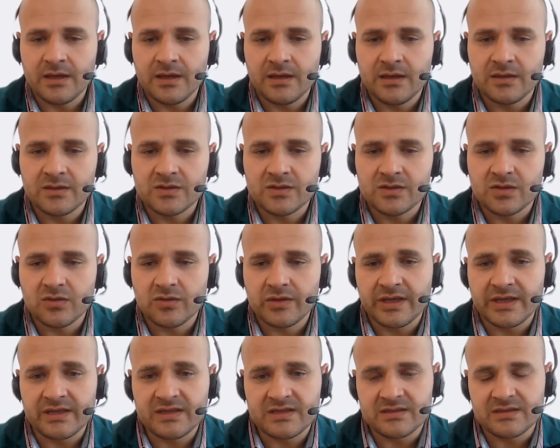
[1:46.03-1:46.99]
So
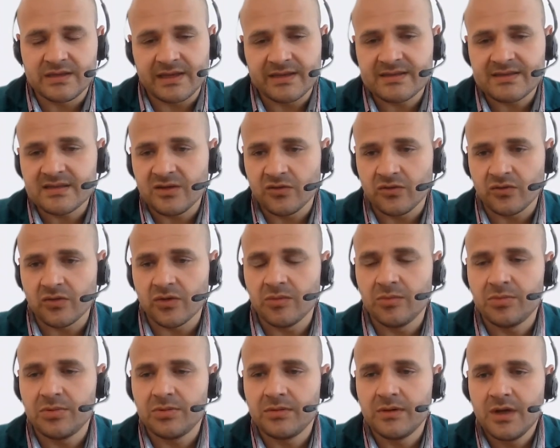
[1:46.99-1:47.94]
that's
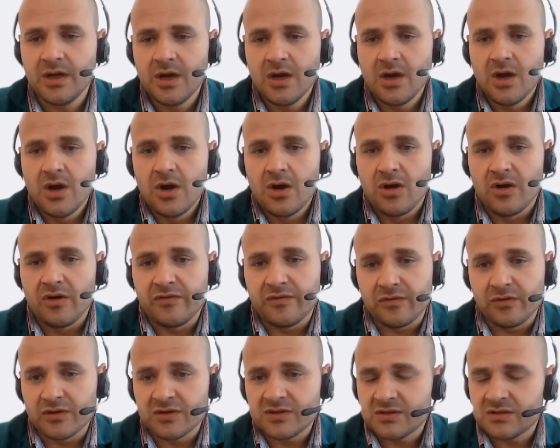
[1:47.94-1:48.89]
Europe. Of
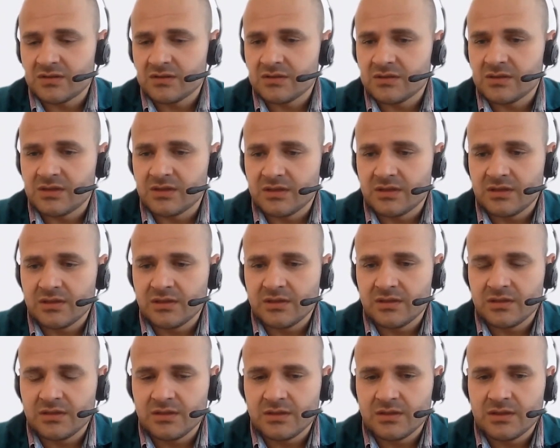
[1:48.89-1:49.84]
course,
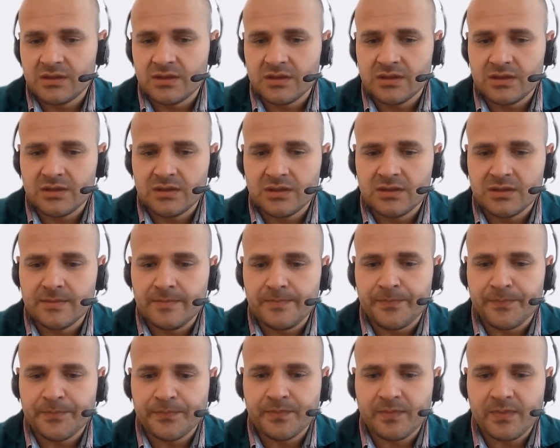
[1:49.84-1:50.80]

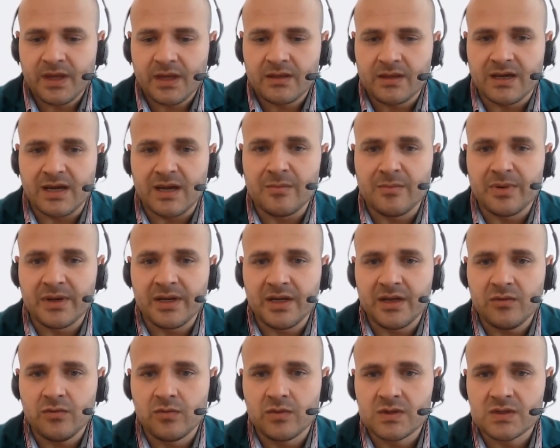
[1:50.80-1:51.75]
the company
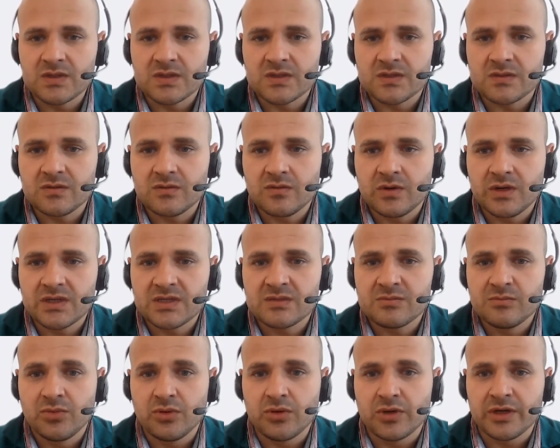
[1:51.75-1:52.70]
was
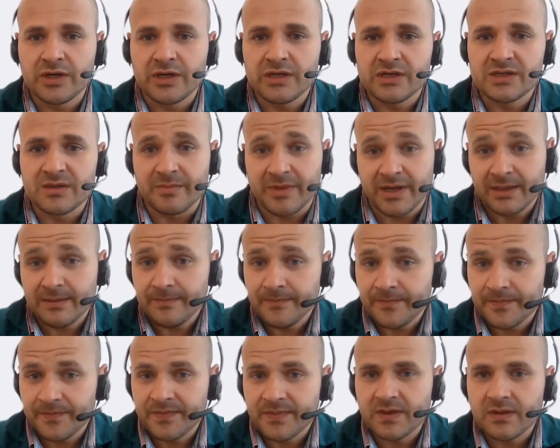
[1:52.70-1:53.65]
born in Japan.
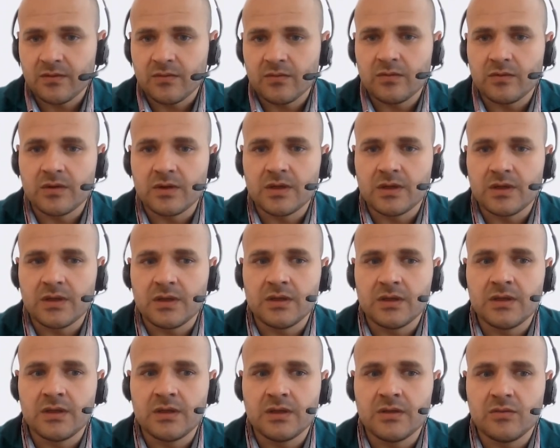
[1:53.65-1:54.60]

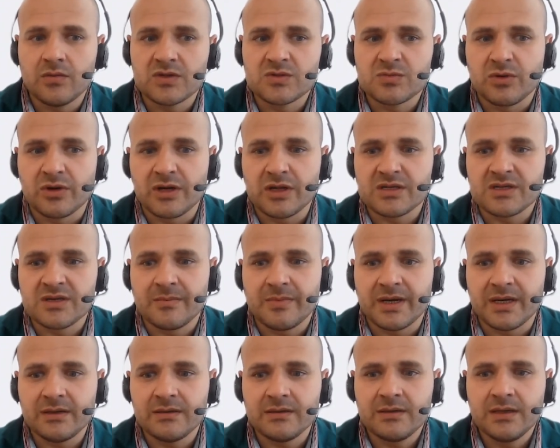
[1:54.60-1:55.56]
It was born in
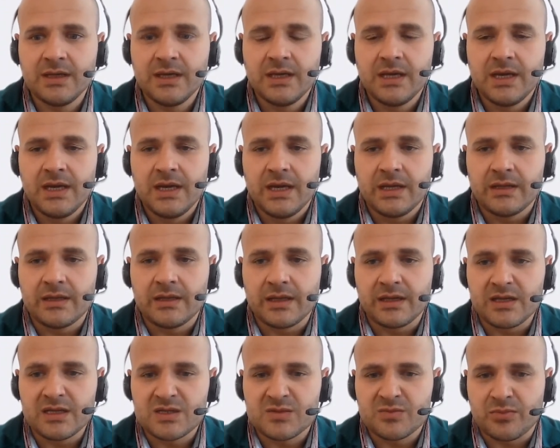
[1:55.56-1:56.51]
Japan.
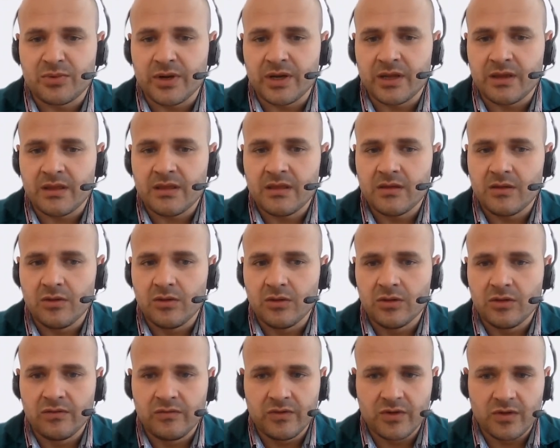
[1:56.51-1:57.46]
Then it spread
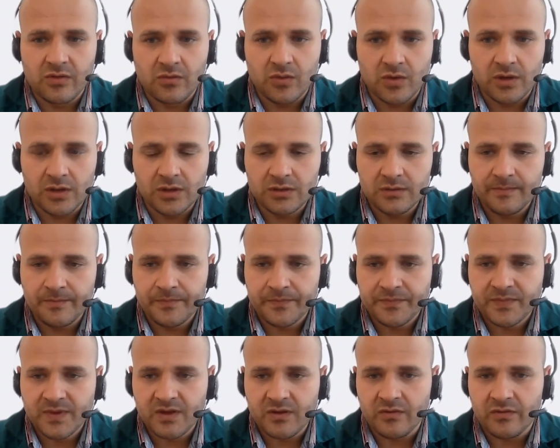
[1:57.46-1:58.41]
all over the world.
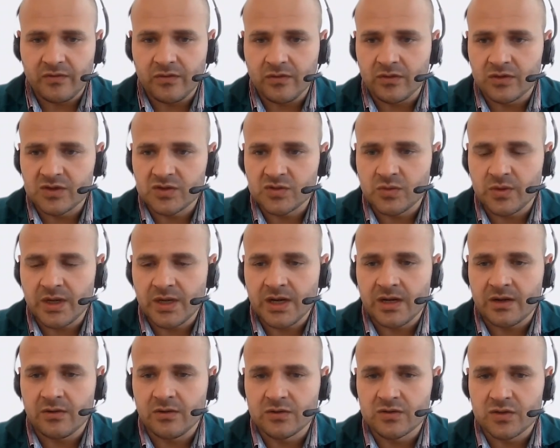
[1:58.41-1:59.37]
Of course, we
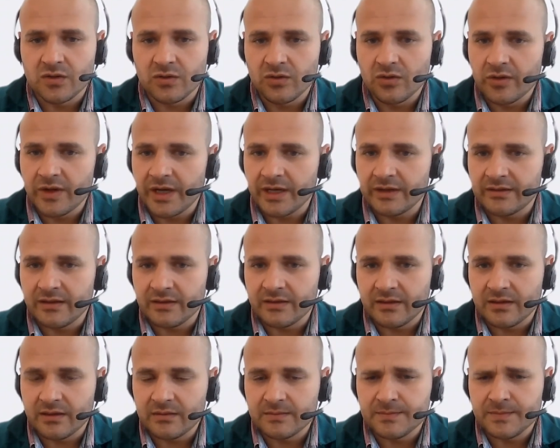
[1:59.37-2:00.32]
are also located
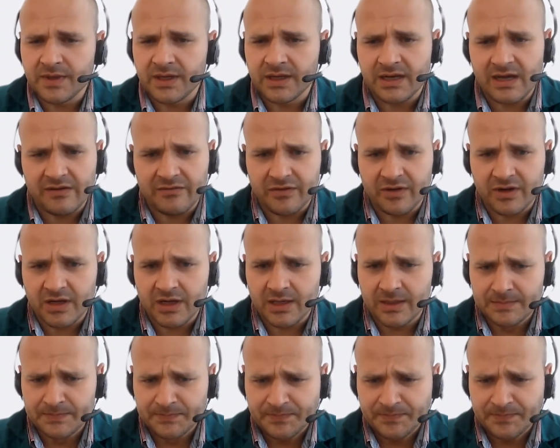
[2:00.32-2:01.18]
in Africa,